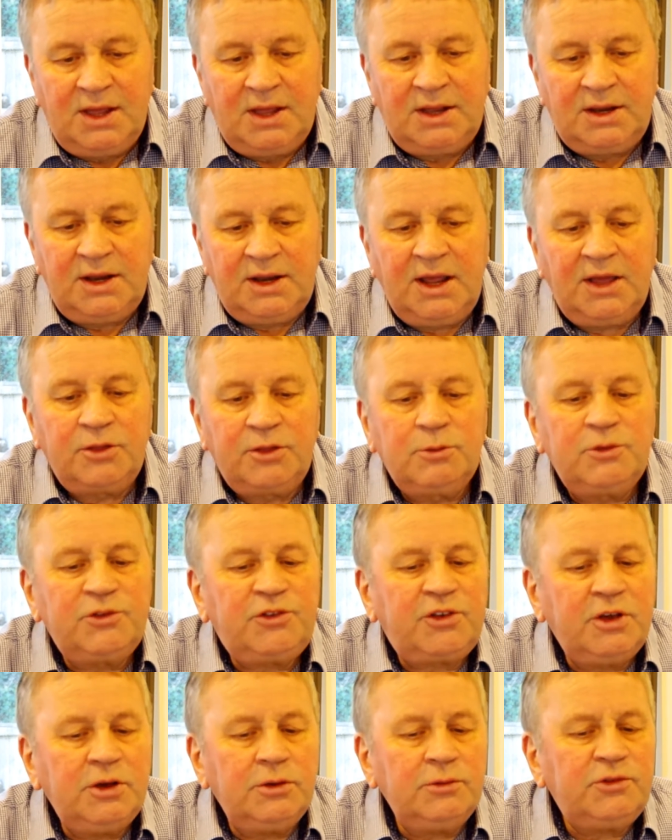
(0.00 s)
Now there was
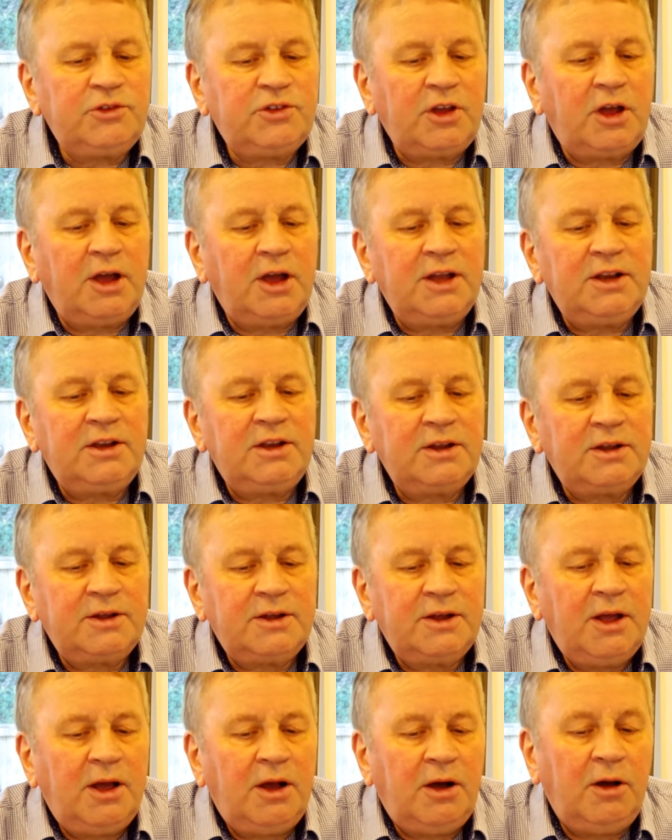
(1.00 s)
on
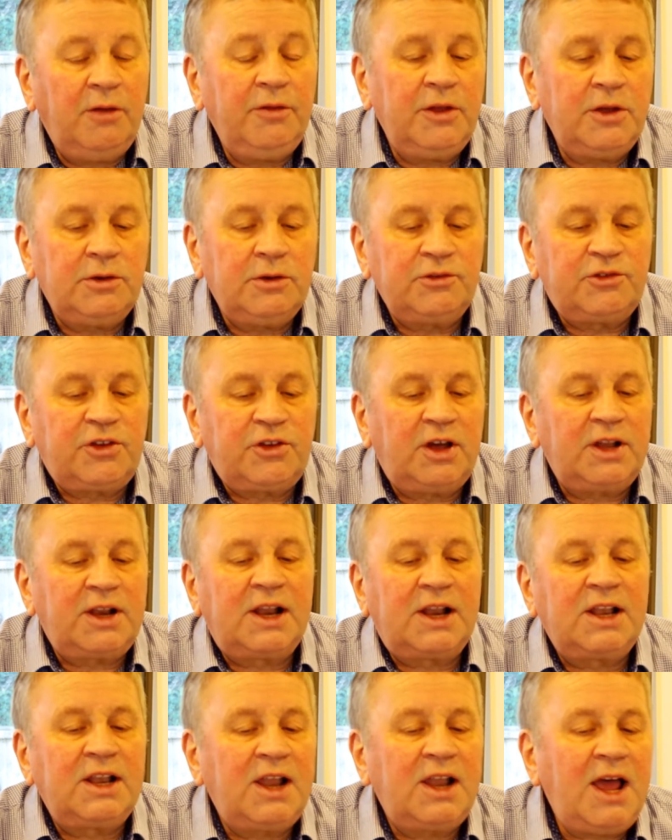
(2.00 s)
the hillside, a
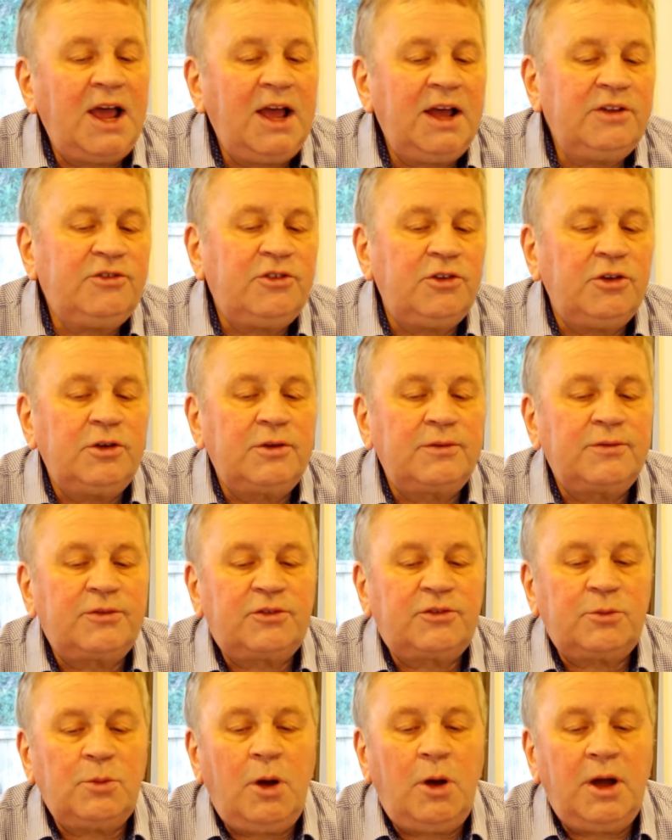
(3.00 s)
large herd of
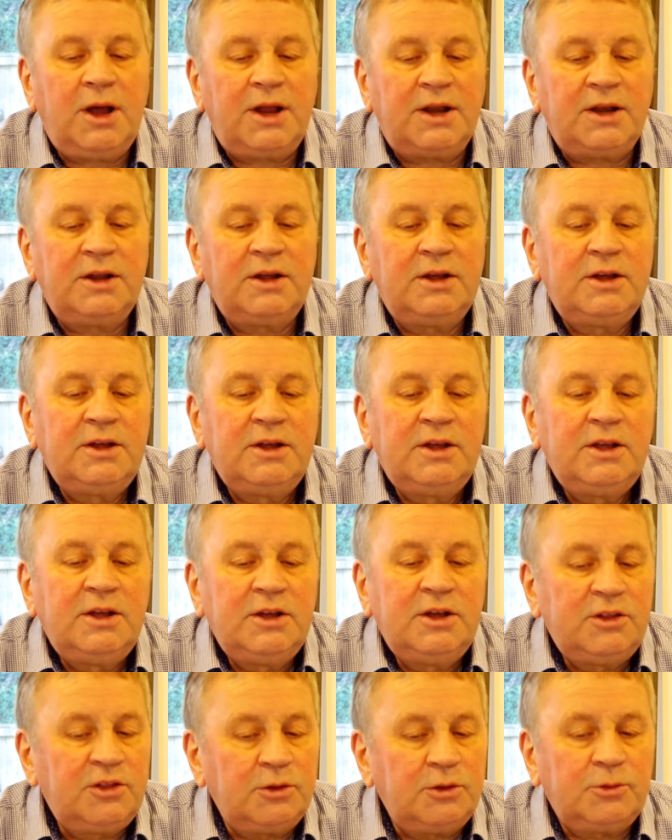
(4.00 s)
swine
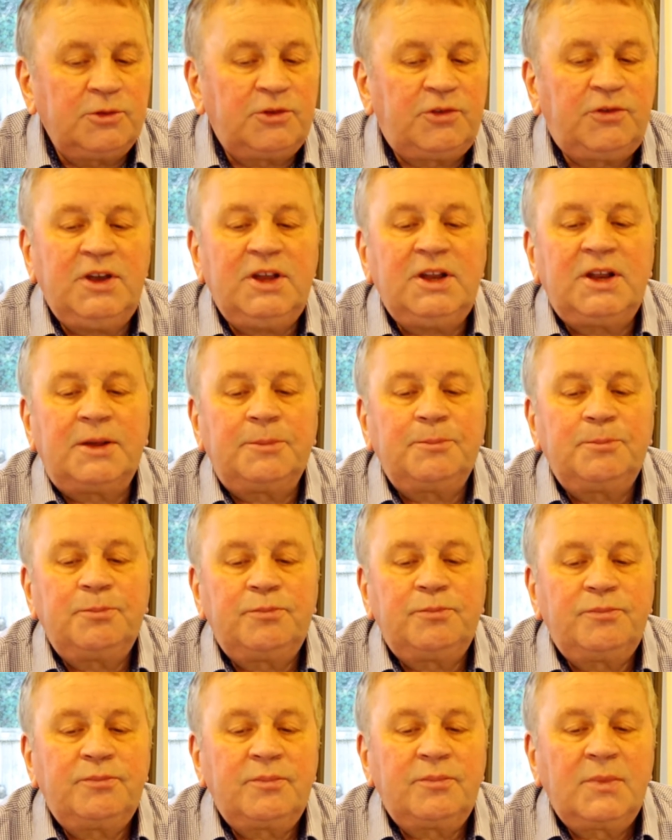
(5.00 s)
that was feeding,
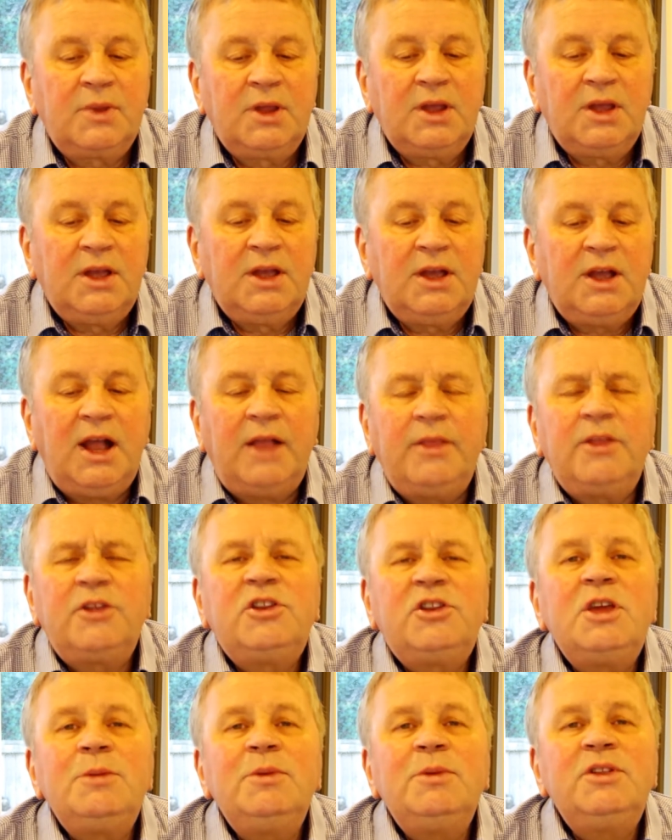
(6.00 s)
and the
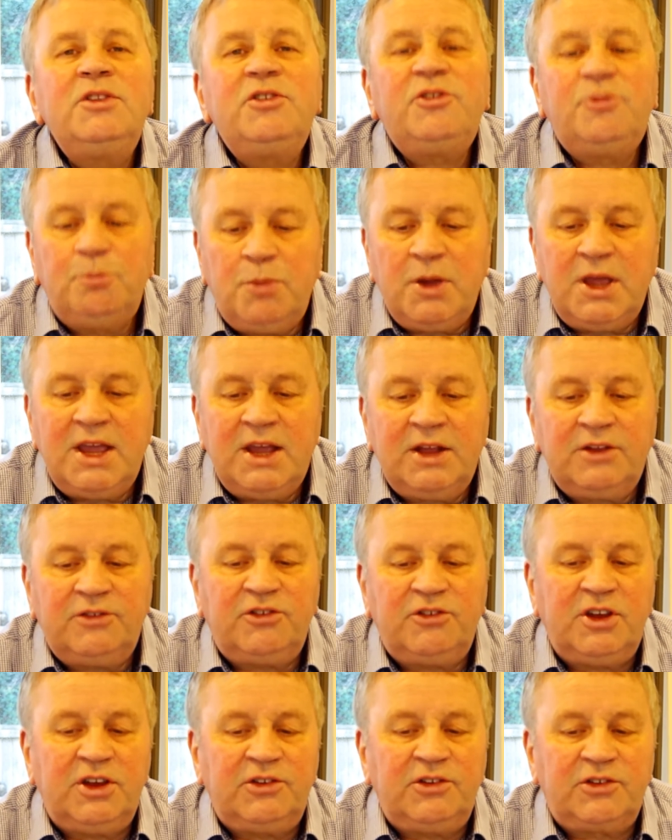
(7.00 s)
demons begged
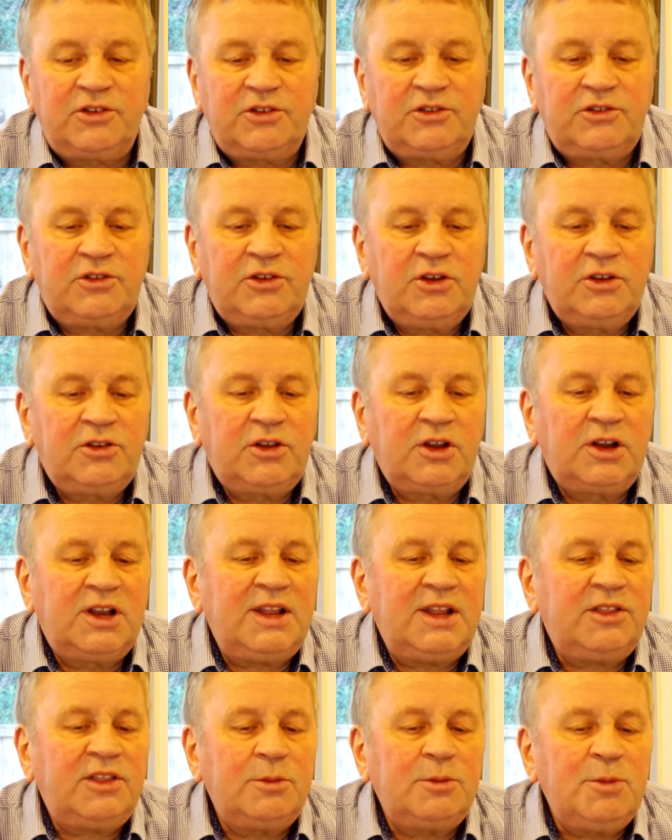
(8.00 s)
Jesus to
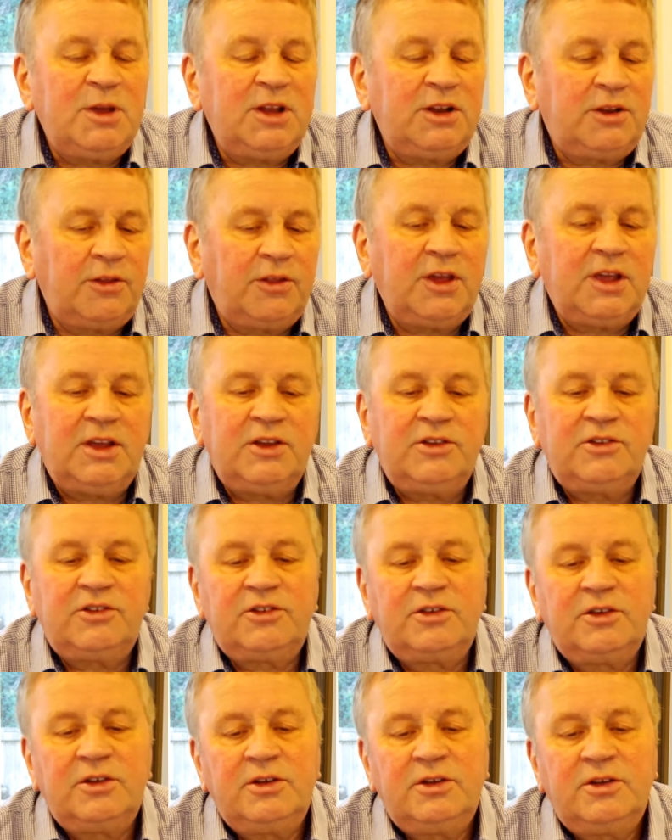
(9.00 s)
let them enter
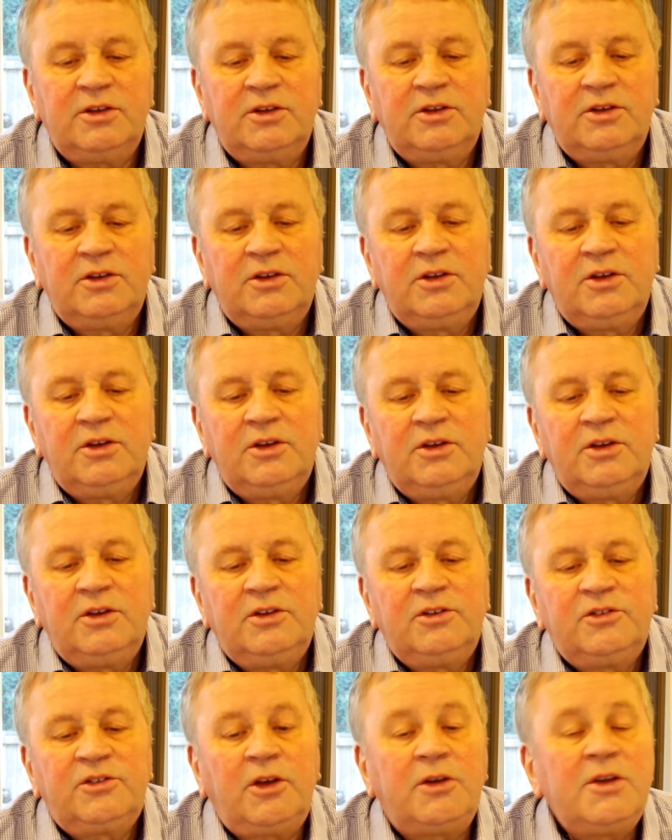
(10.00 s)
these.
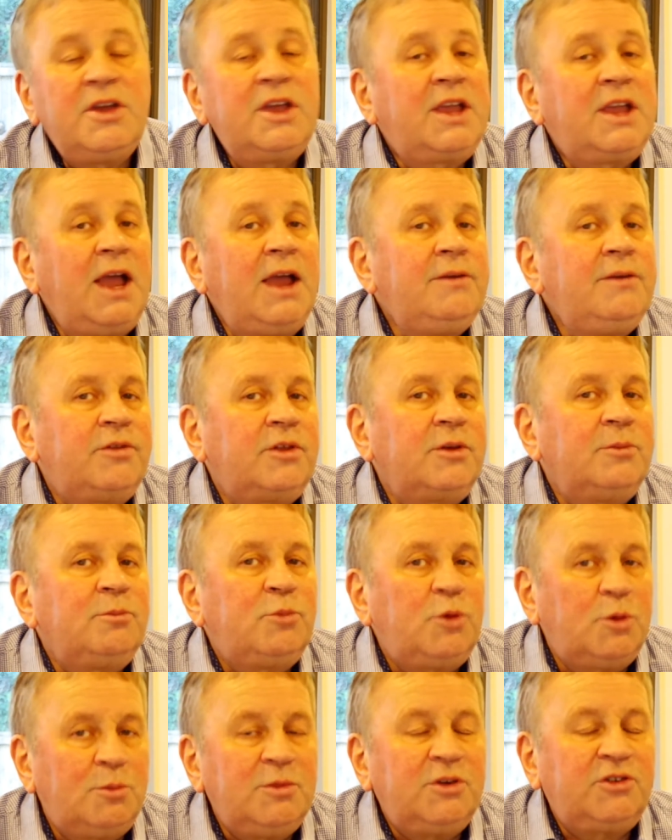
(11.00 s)
So he gave them
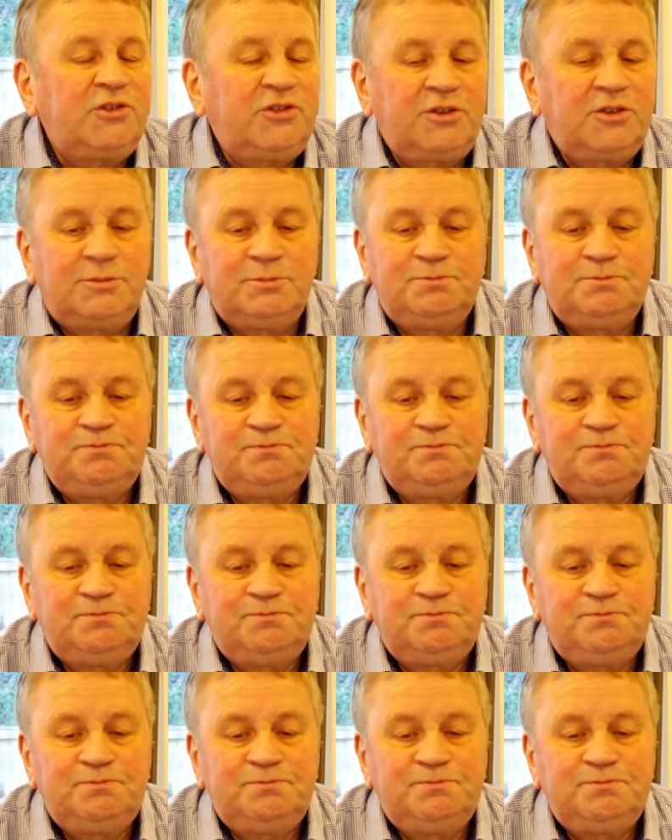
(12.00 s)
permission.